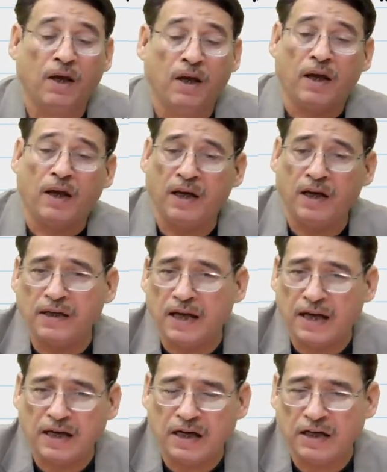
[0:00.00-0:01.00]

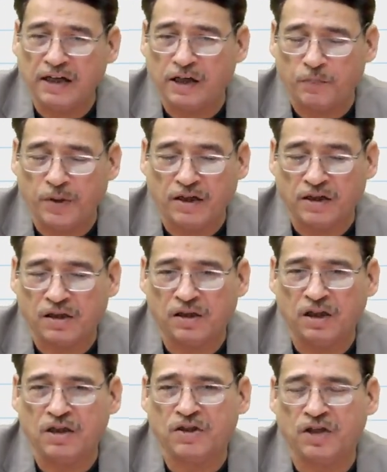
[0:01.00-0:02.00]
Indirectly, it means
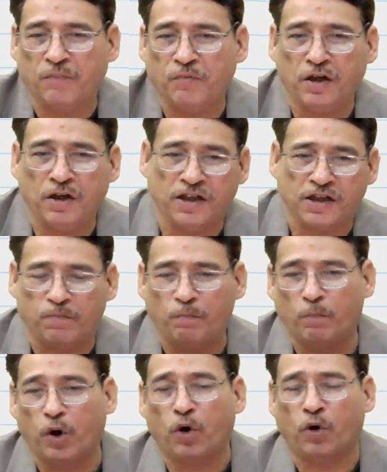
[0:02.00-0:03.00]
this chapter is
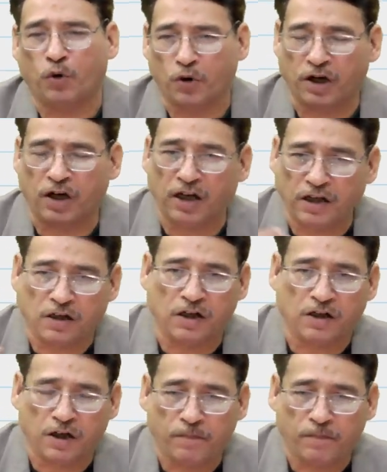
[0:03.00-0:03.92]
more related